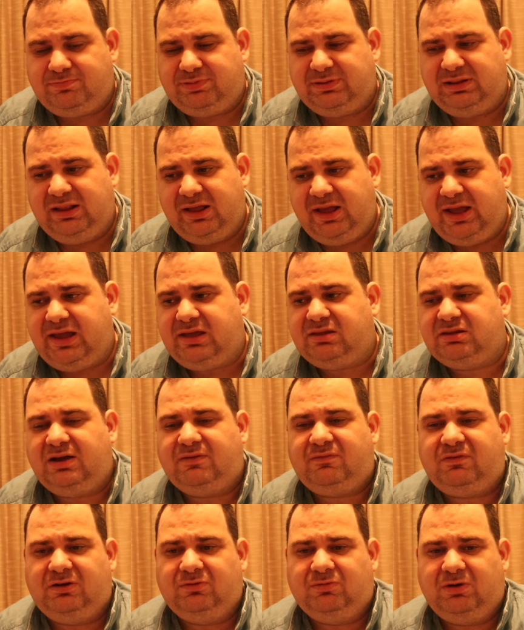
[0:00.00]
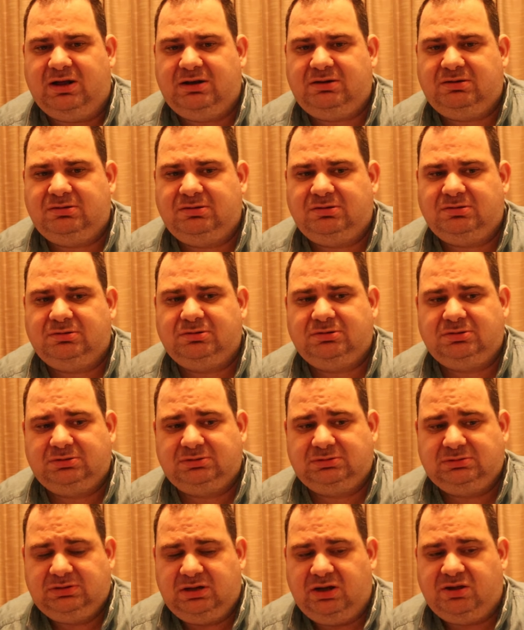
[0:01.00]
please, everyone,
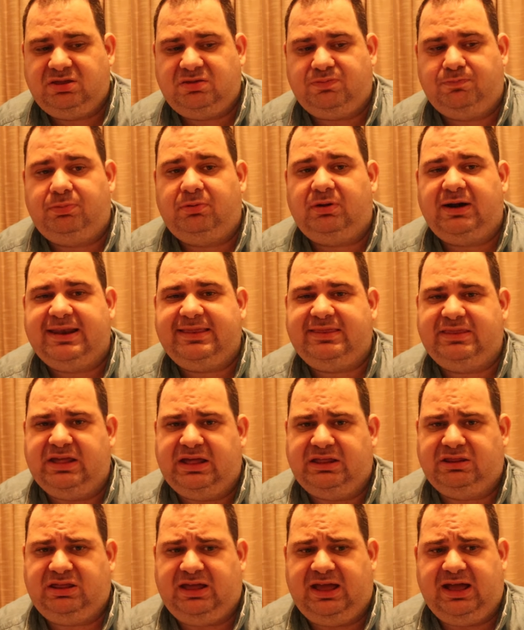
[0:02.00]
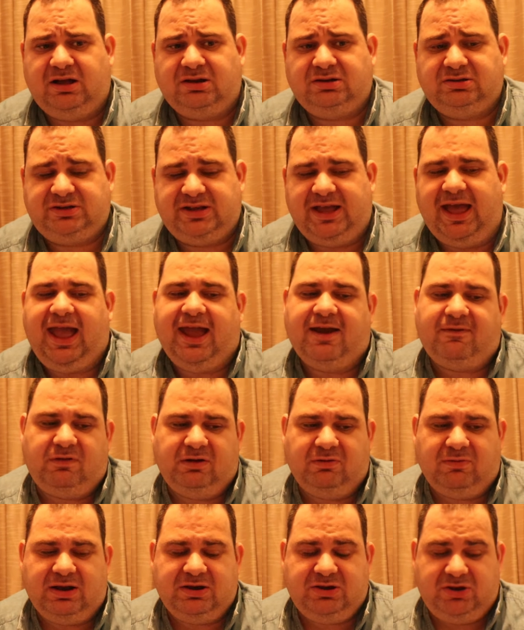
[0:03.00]
spread this out to
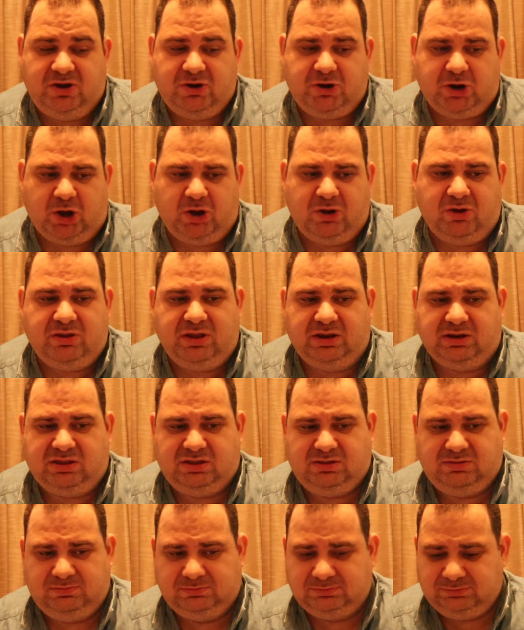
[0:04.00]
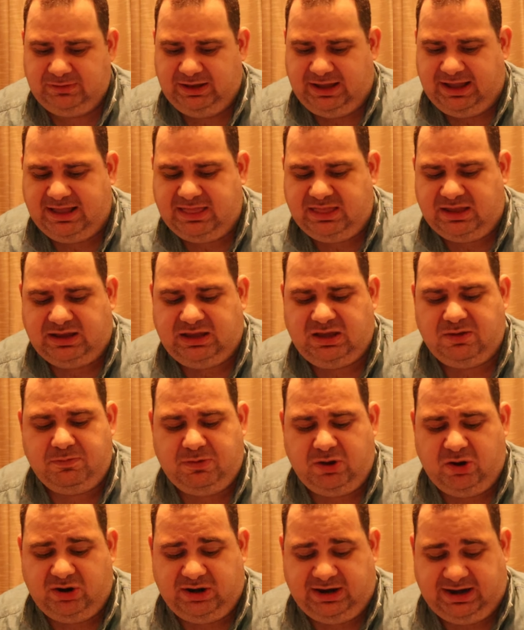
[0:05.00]
everyone you know that's in the
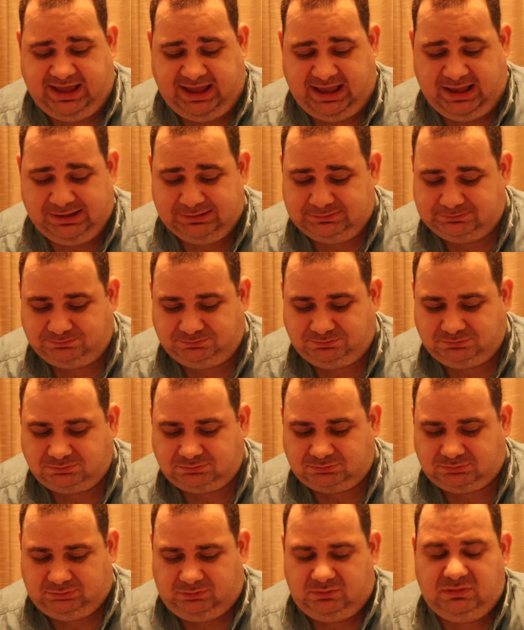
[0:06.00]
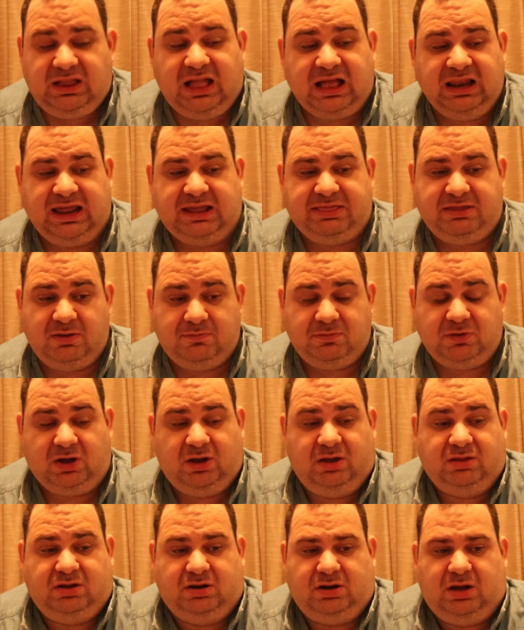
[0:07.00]
community. Let them
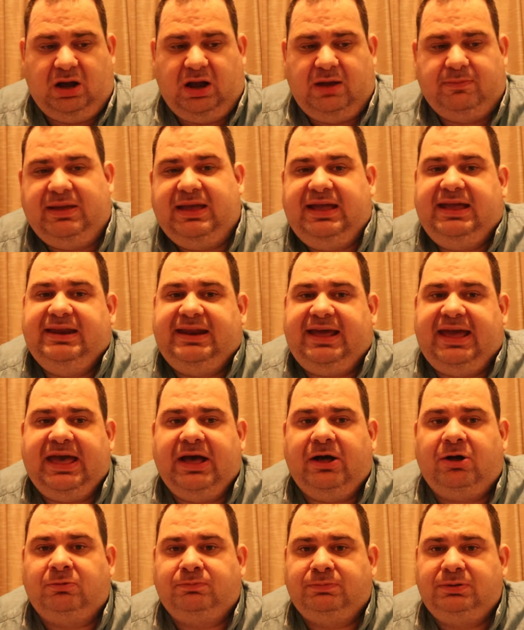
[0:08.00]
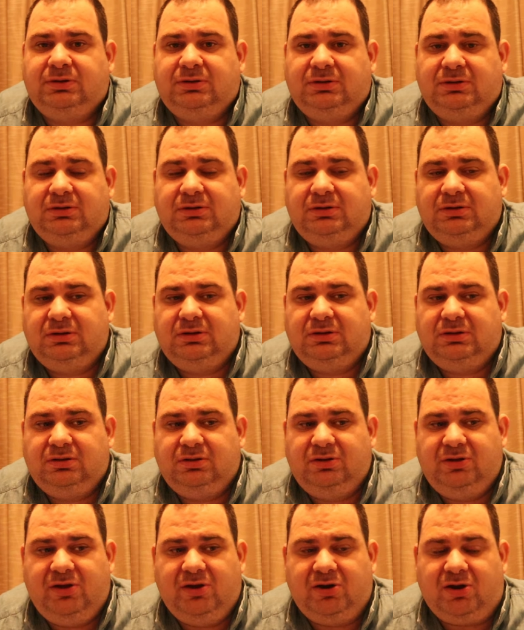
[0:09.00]
know that I'm here to help.
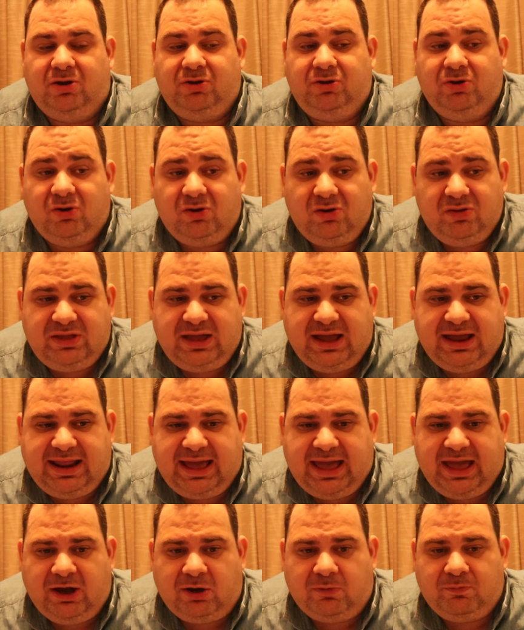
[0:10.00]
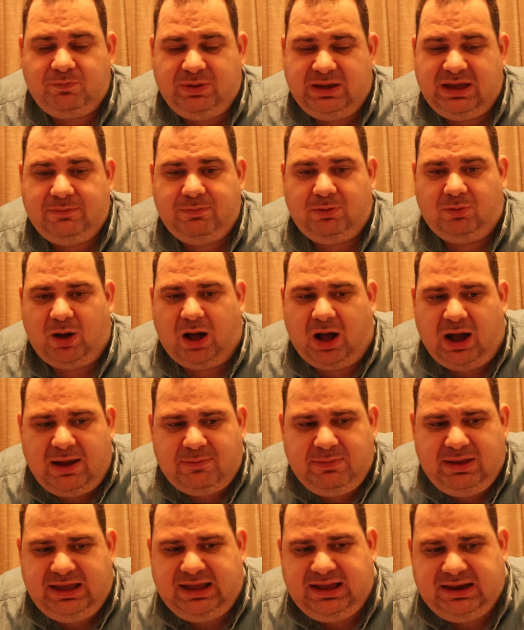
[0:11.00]
You know, you're there to help people.
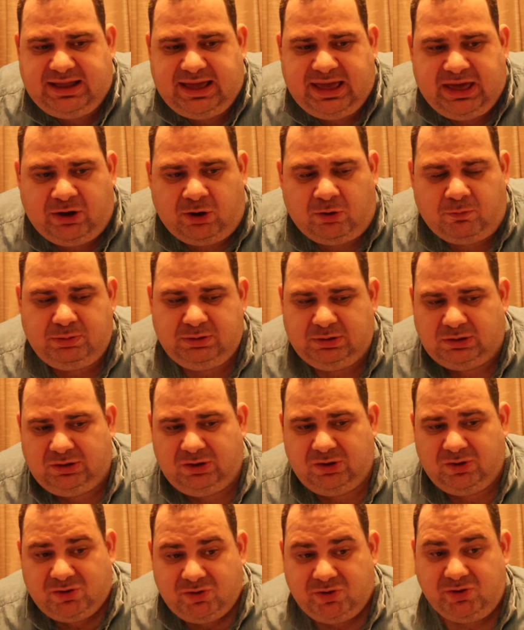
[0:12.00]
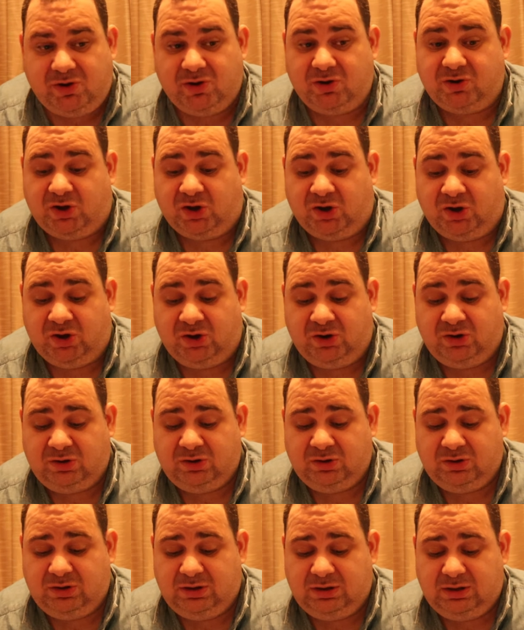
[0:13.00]
I'm here to help, you
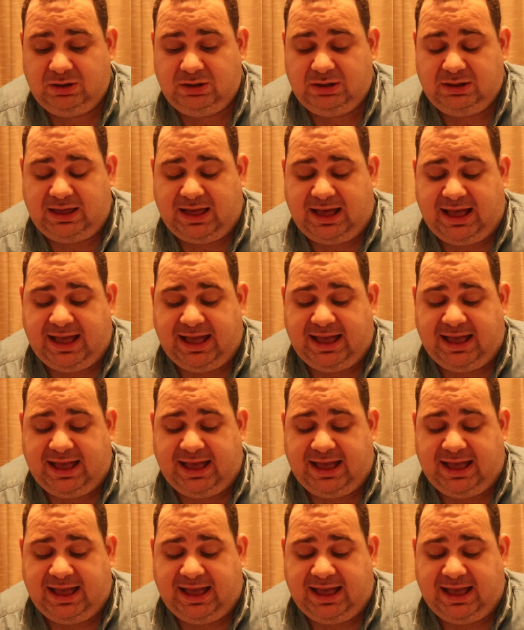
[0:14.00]
know.